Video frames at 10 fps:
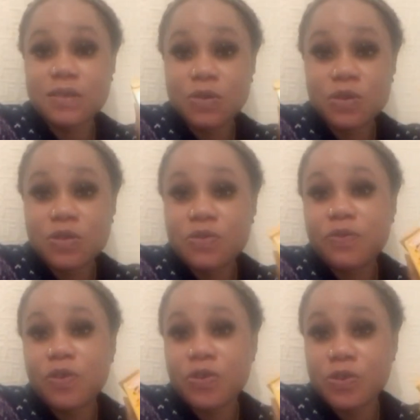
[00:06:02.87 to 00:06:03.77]
good
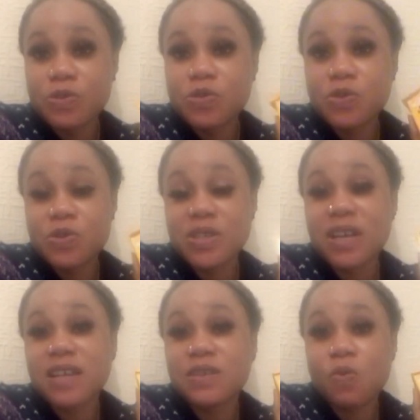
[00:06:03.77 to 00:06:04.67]
for you to use it
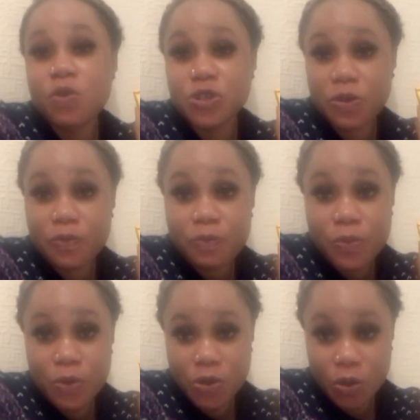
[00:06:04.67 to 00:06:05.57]
as a wash off
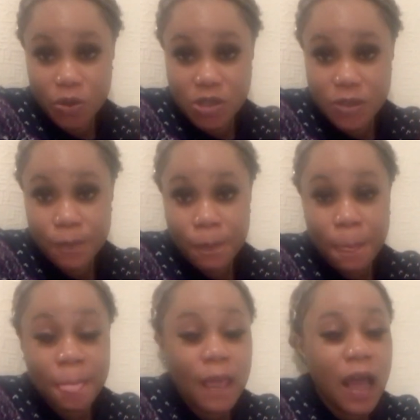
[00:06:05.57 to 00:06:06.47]
product
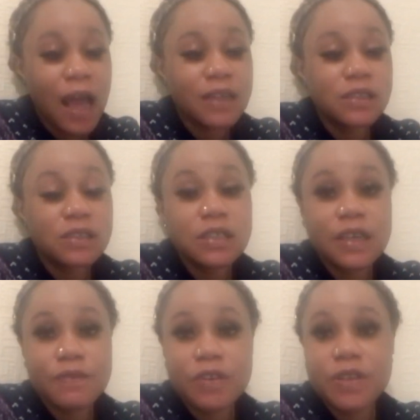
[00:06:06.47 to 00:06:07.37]
and it,
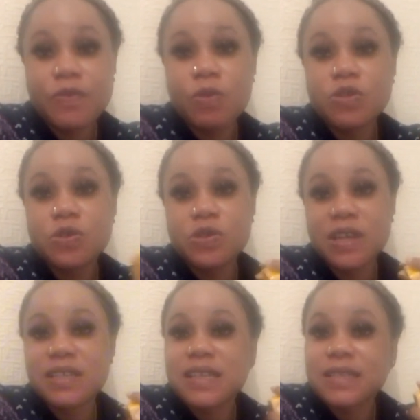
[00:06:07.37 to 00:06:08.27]
even if you want to use it
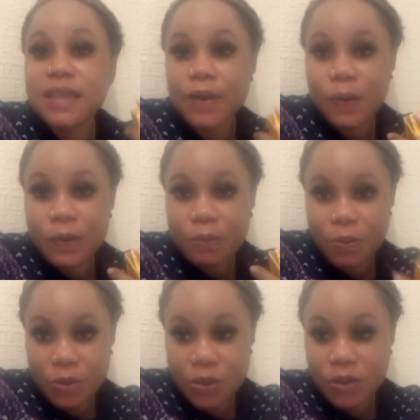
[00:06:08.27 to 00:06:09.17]
as a stay on
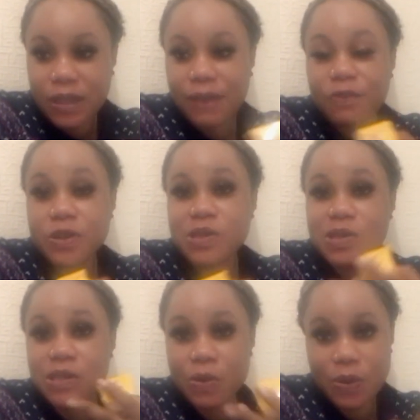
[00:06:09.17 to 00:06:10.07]
product like for you to
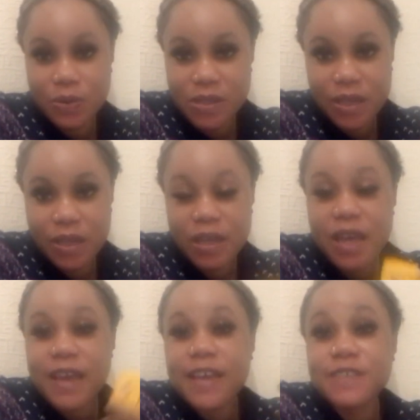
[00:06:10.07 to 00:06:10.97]
stay on your skin
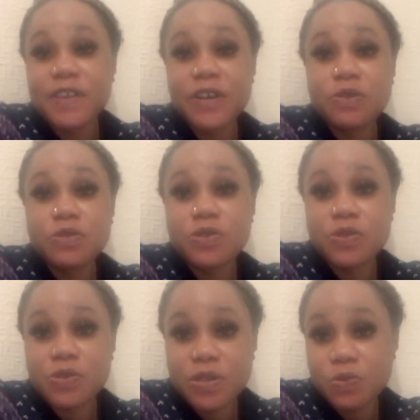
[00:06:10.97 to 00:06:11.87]
it's very good to
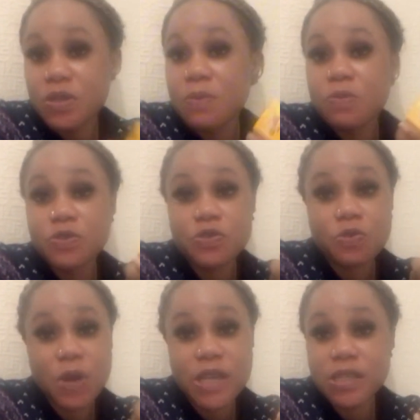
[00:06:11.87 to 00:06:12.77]
use it with your
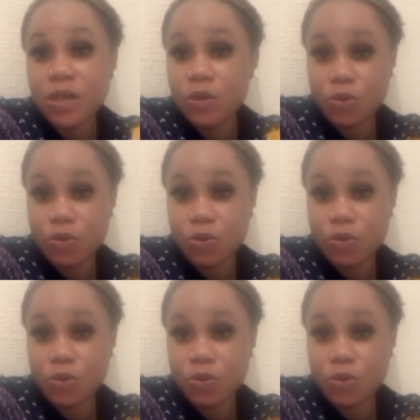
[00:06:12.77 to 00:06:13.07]
moisturizing